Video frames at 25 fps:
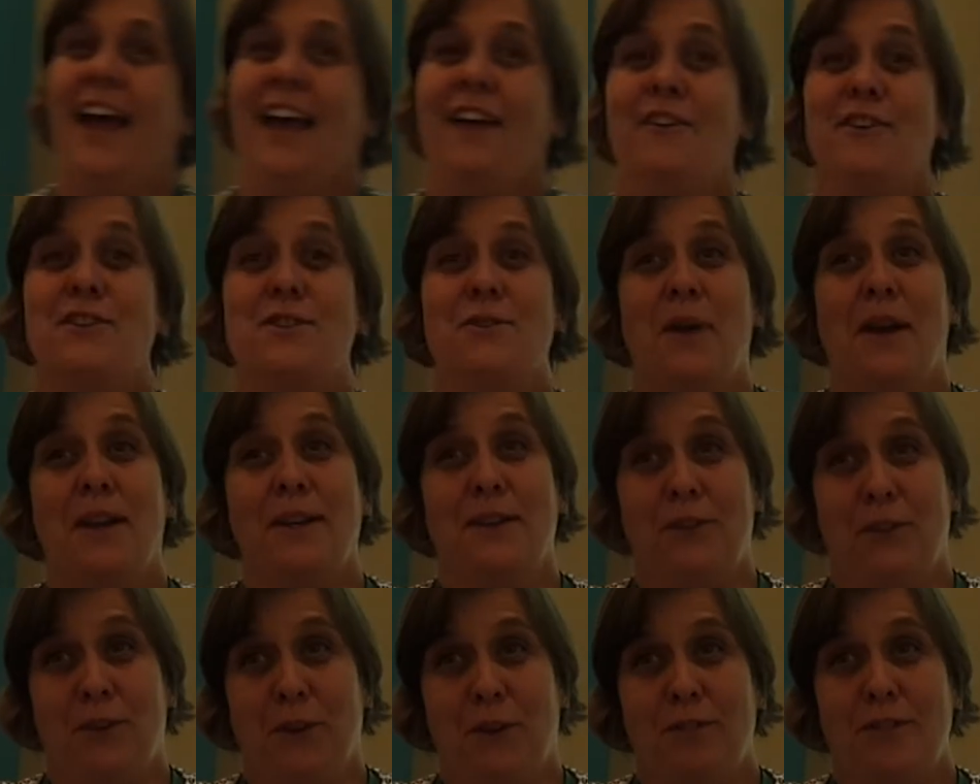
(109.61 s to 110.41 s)
I was
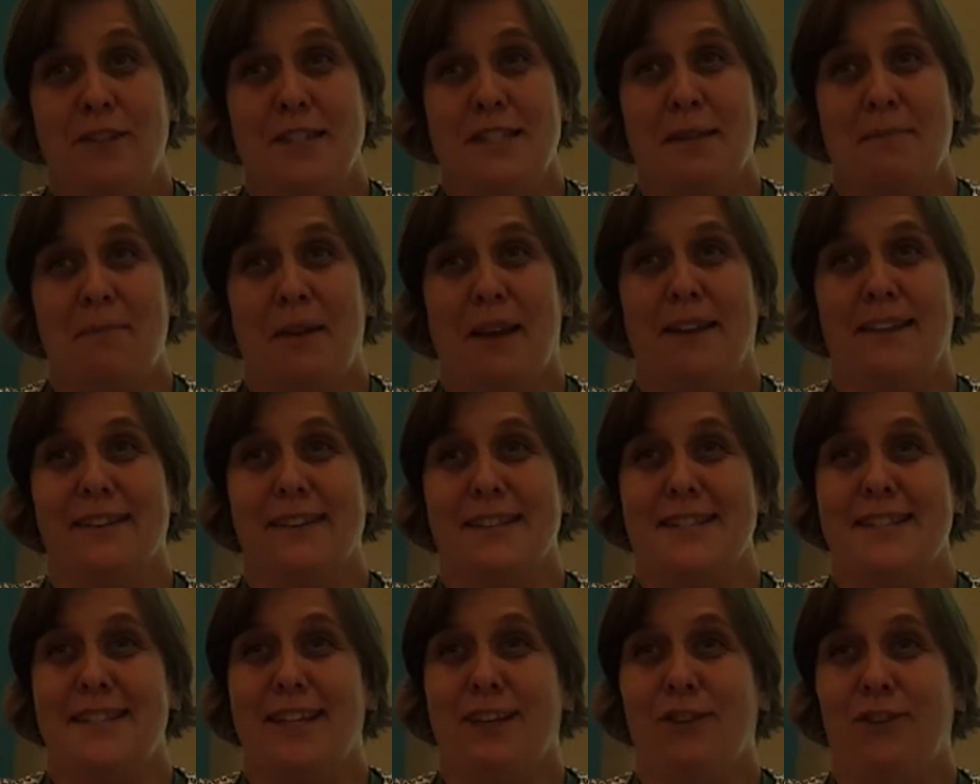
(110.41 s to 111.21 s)
quite nervous about
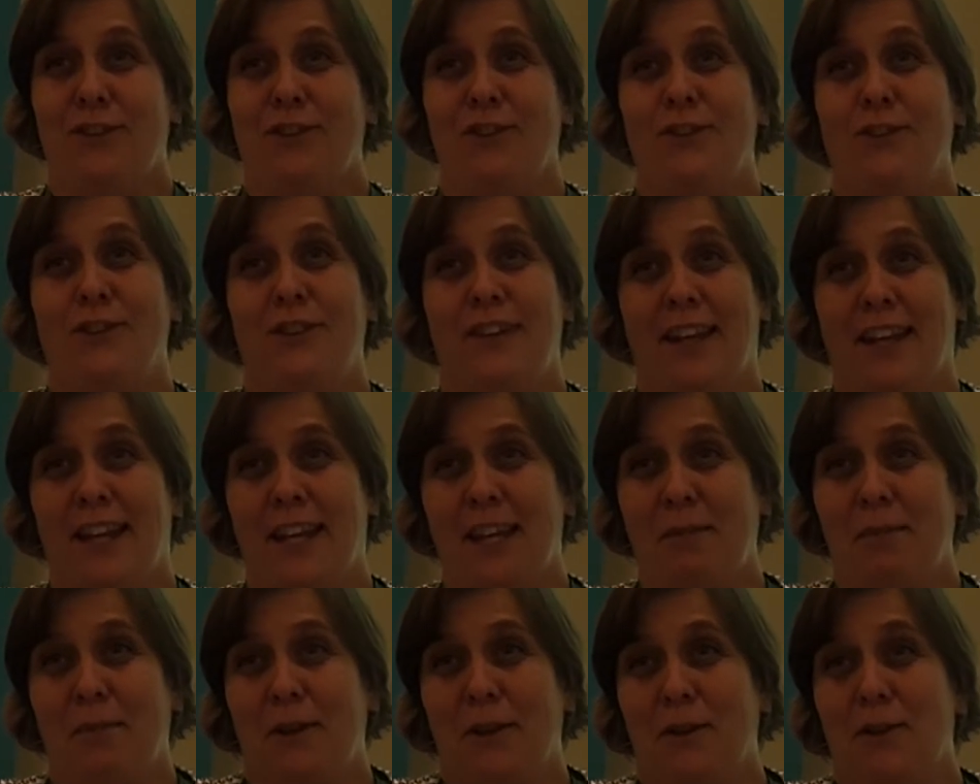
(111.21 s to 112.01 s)
the session
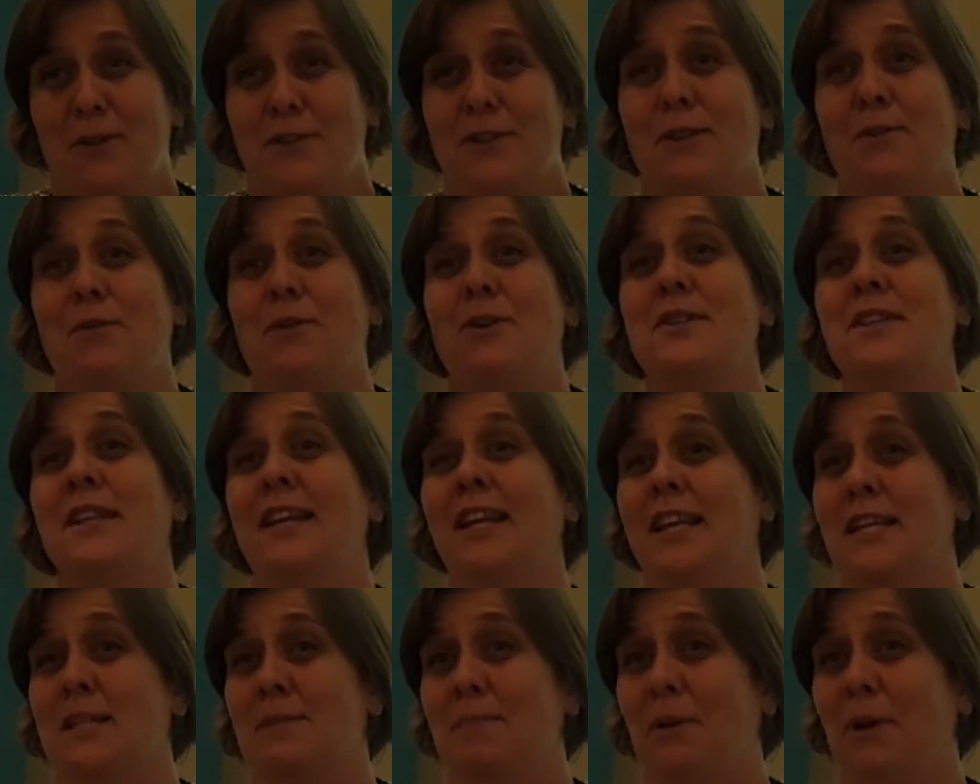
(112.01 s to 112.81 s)
today because it was
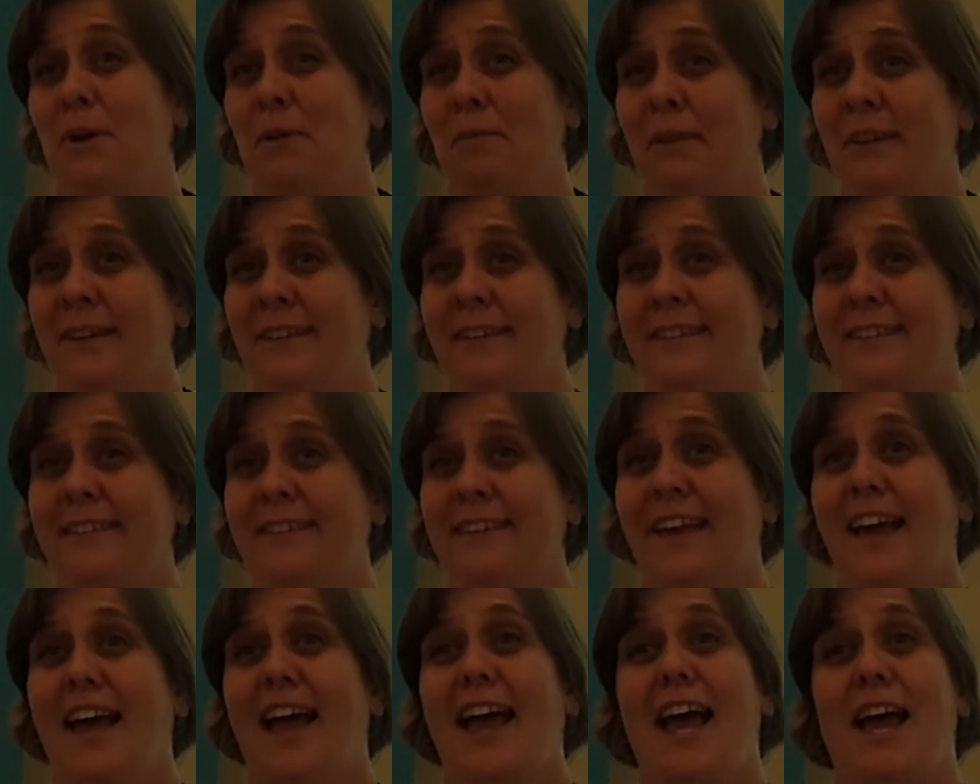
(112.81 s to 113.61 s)
an experiment.
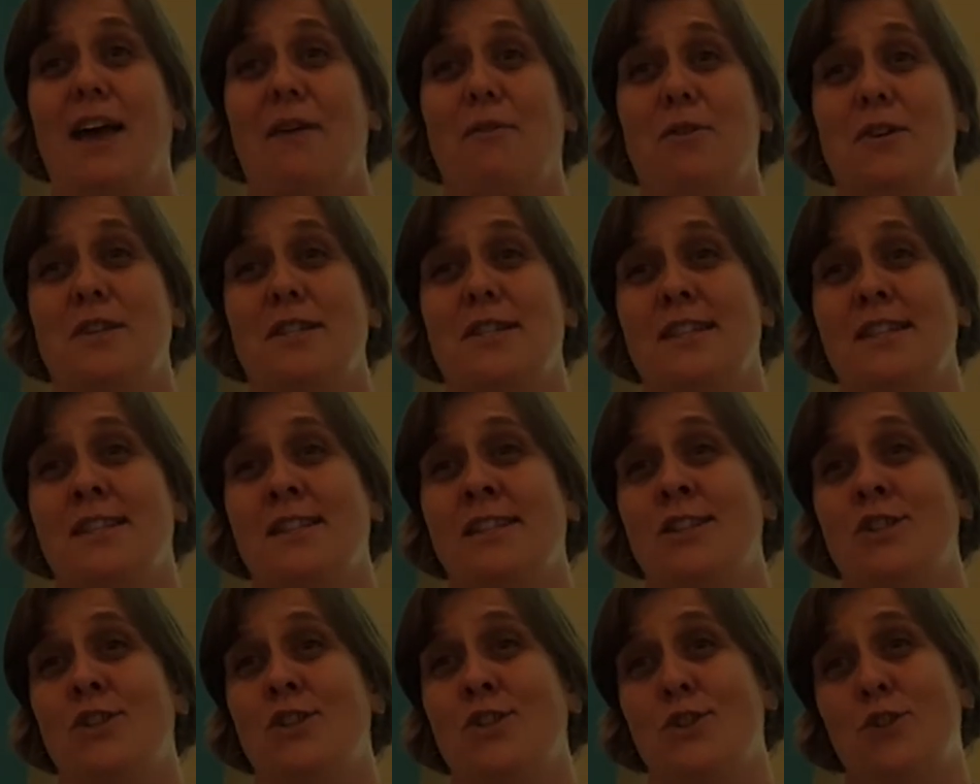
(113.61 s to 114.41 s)
I
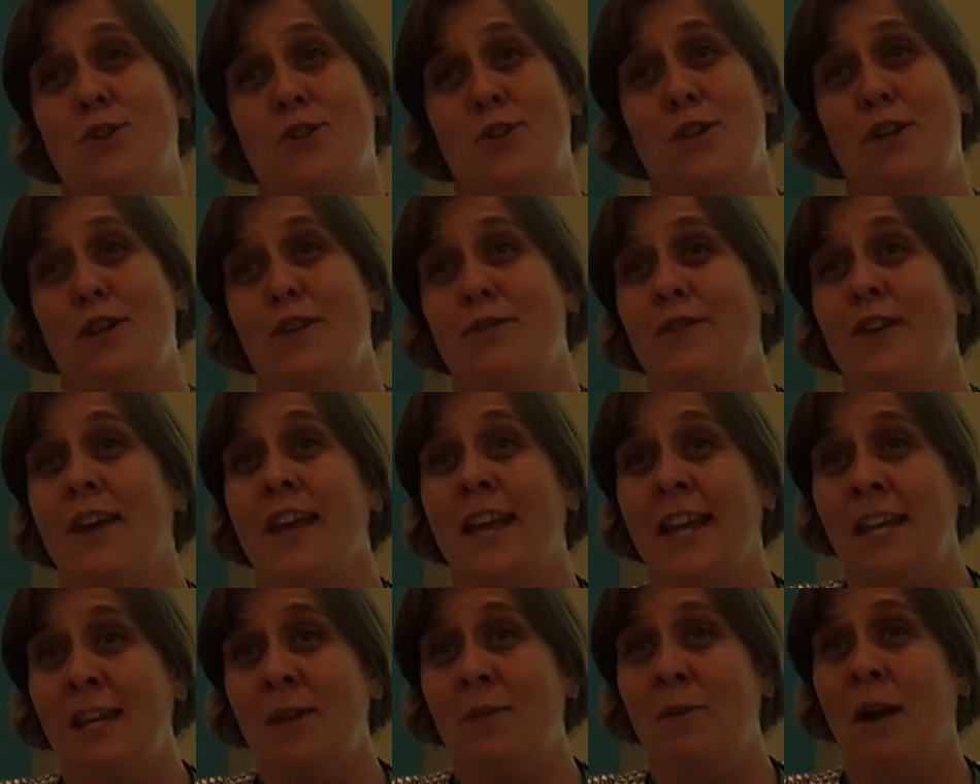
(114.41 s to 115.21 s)
wasn't sure if
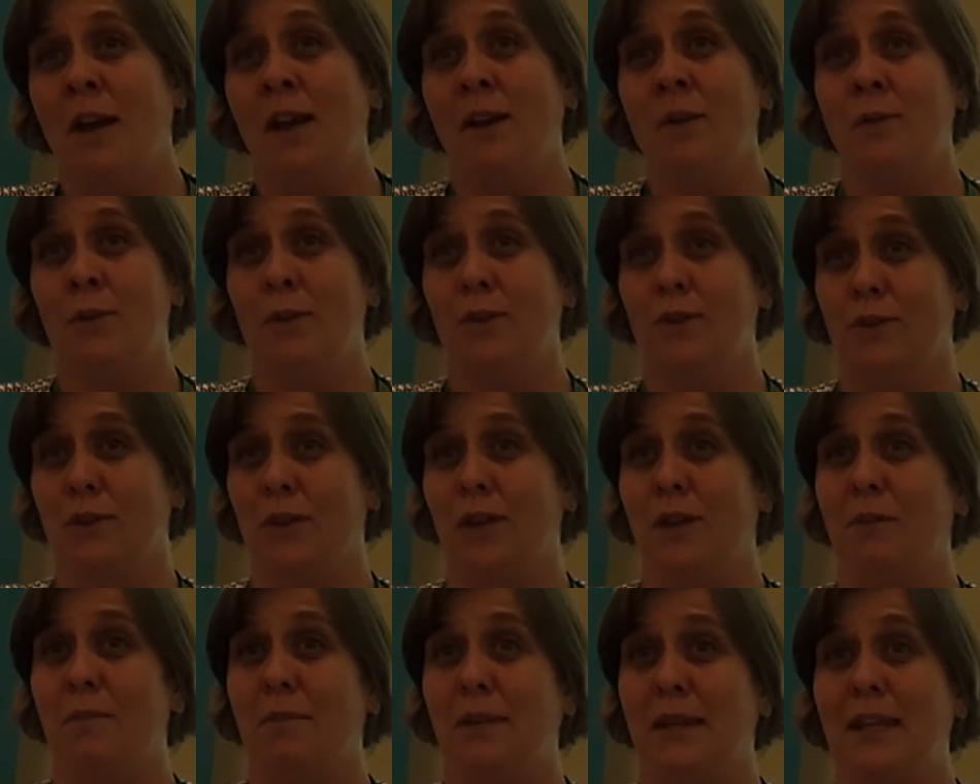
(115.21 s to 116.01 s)
anyone was
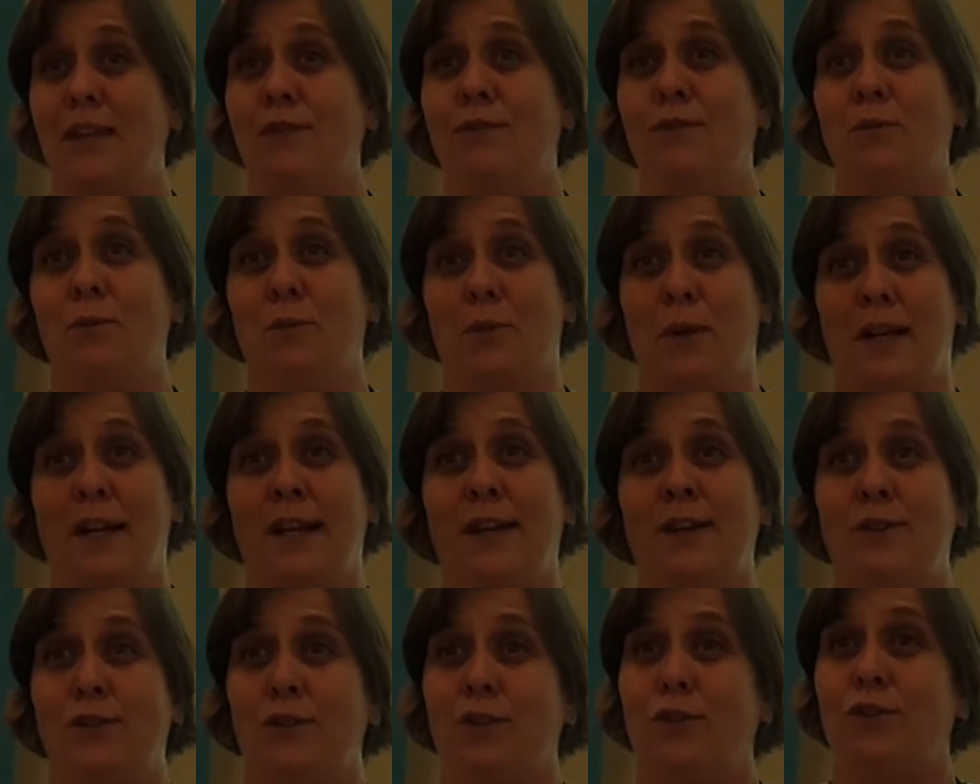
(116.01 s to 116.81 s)
going to be even
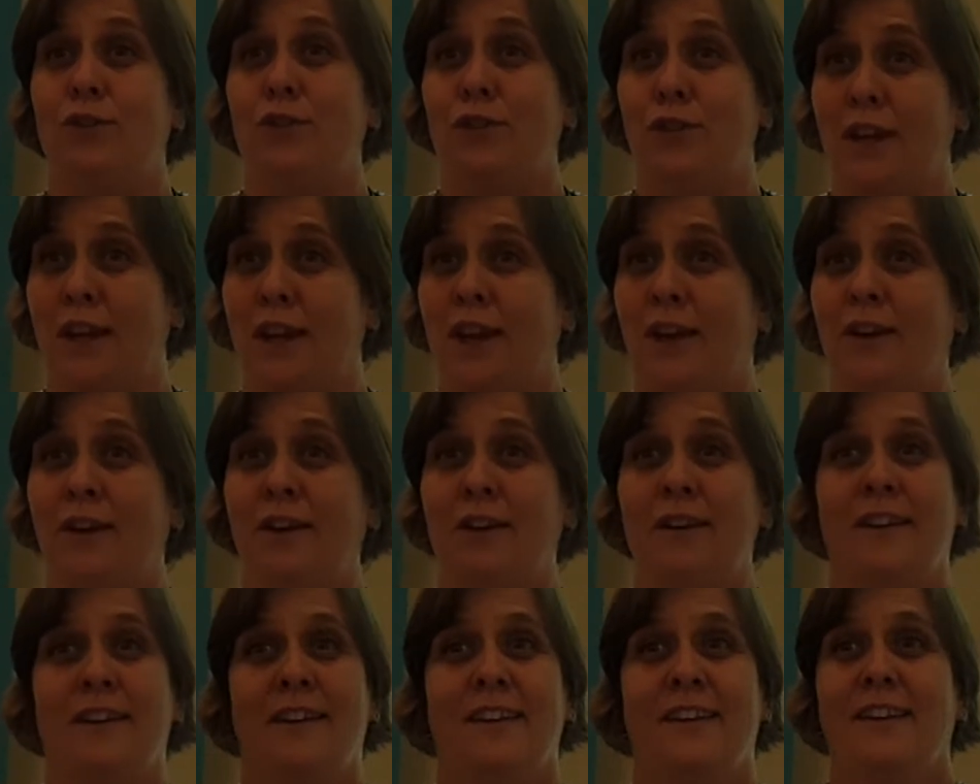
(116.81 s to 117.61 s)
willing to
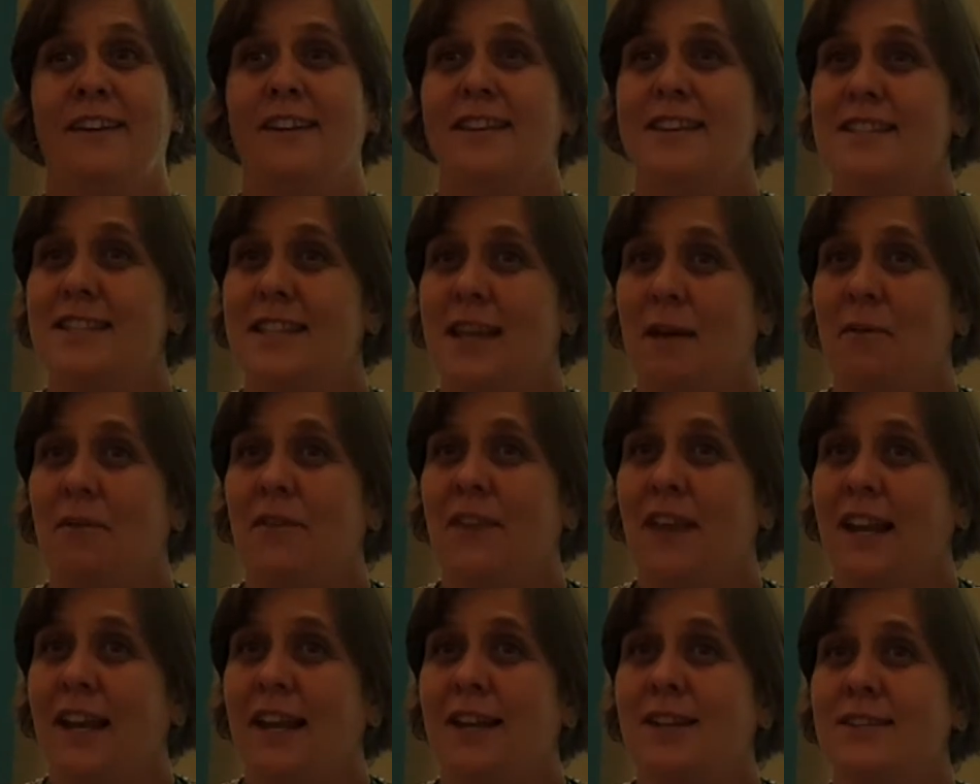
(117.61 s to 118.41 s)
share some
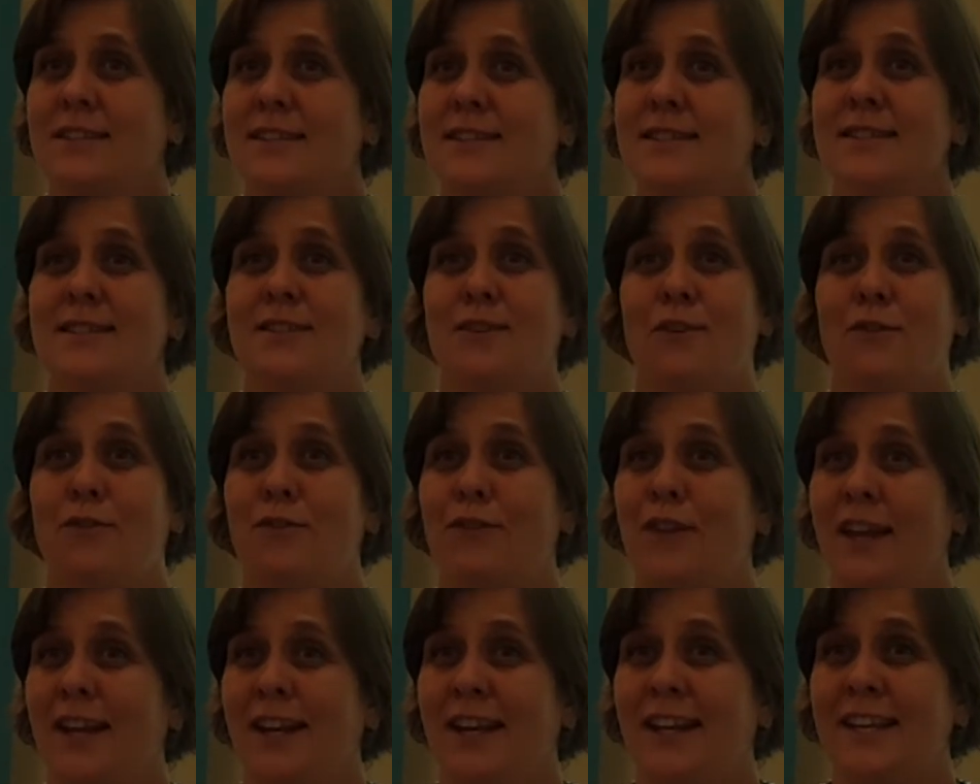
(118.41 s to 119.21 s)
of their lessons of
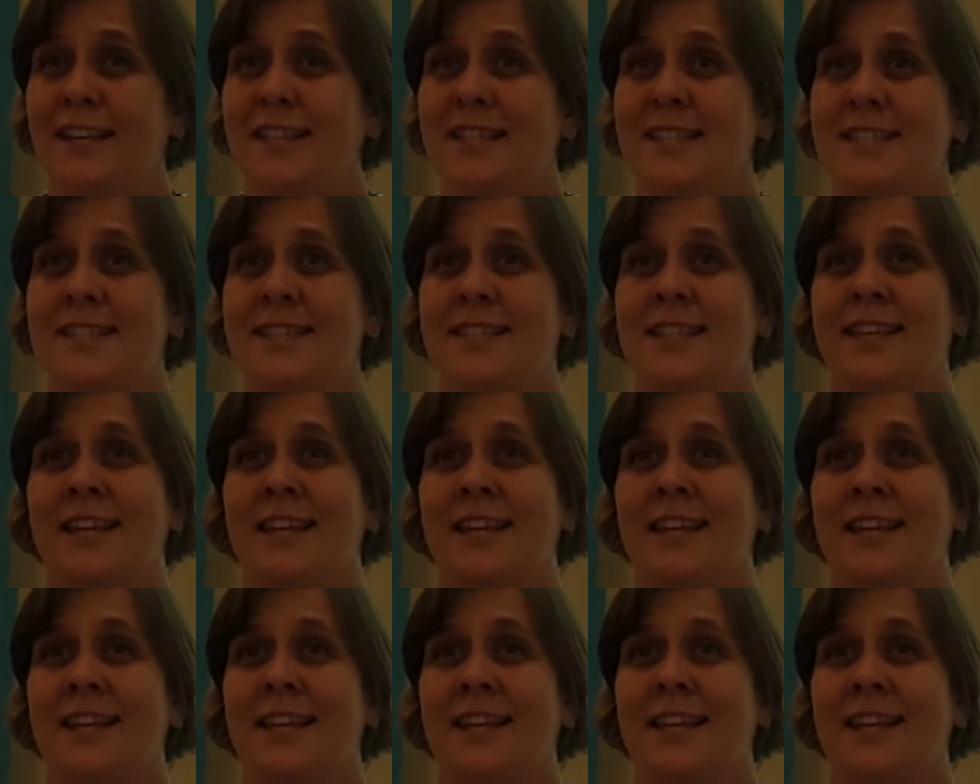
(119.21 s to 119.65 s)
failures.